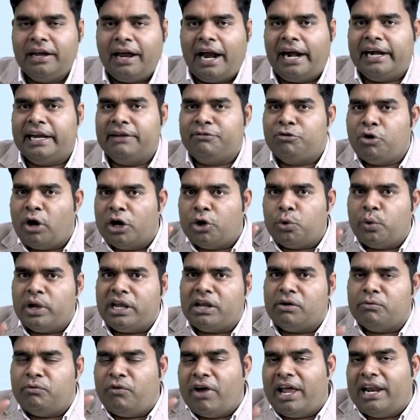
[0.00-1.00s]
And if you are
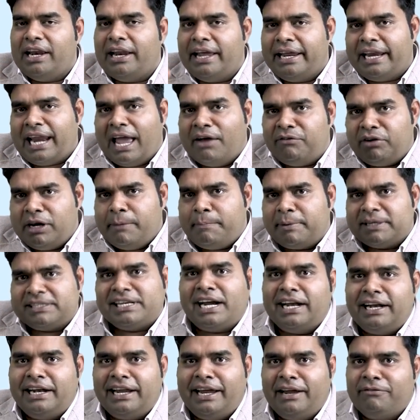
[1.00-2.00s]
doing well in every
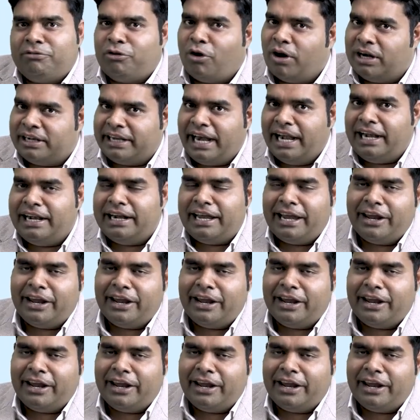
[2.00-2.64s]
present day for 10